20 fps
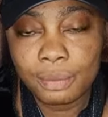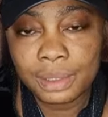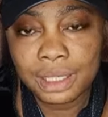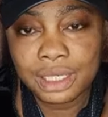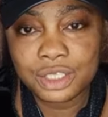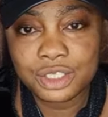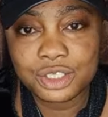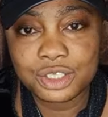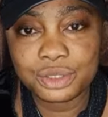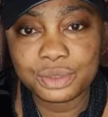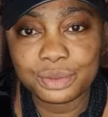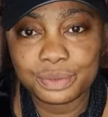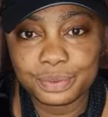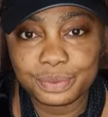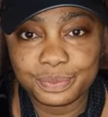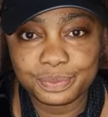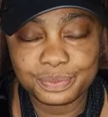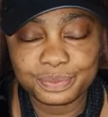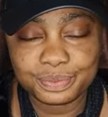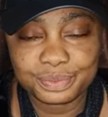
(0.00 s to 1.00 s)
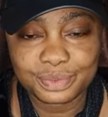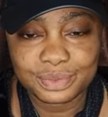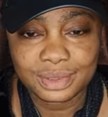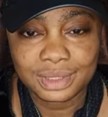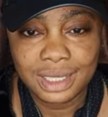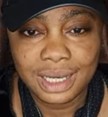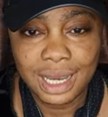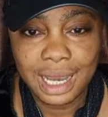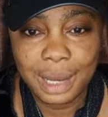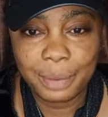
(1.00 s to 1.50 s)
bless you.
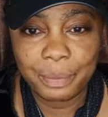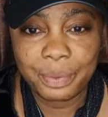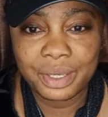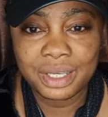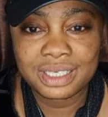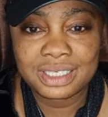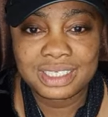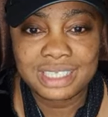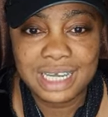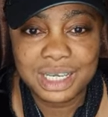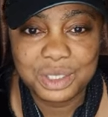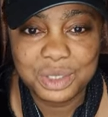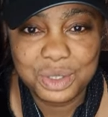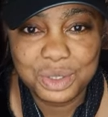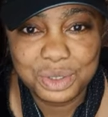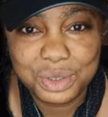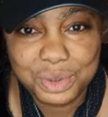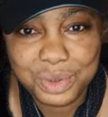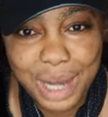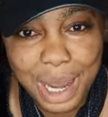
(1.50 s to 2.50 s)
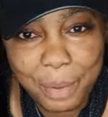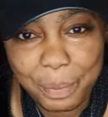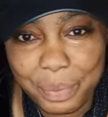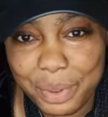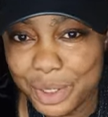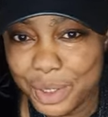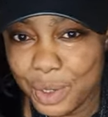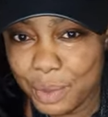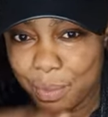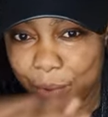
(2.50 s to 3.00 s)
Happy Easter to you.
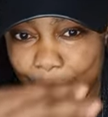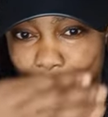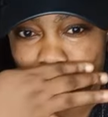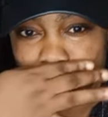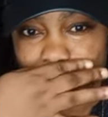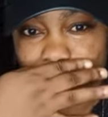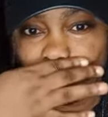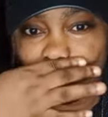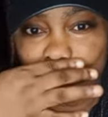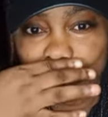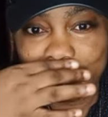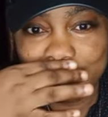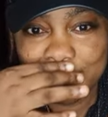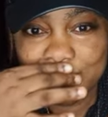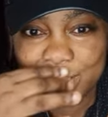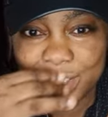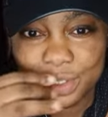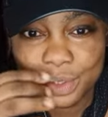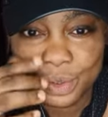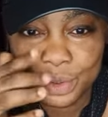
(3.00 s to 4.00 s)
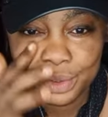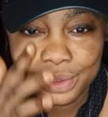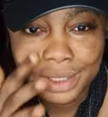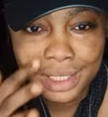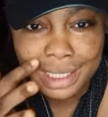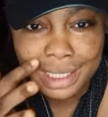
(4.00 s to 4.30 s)
Happy New Month. God bless you.